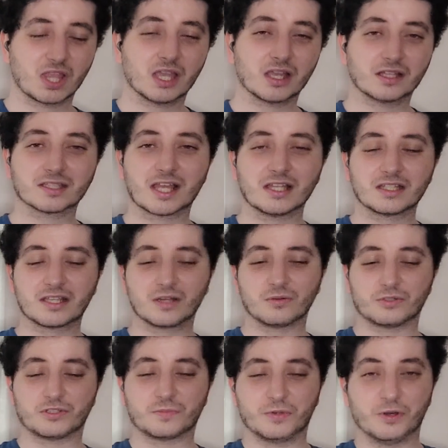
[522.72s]
Because Castiel will
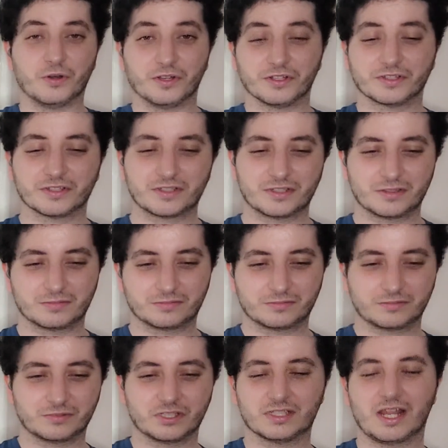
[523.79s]
just be honest.
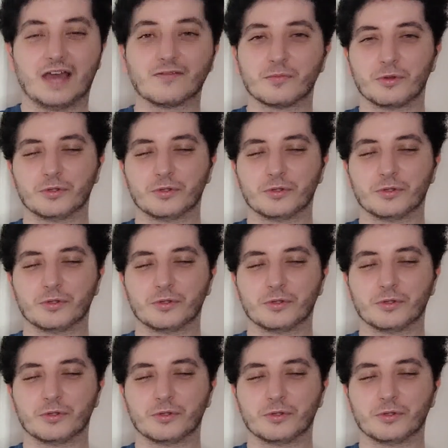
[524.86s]
Doesn't have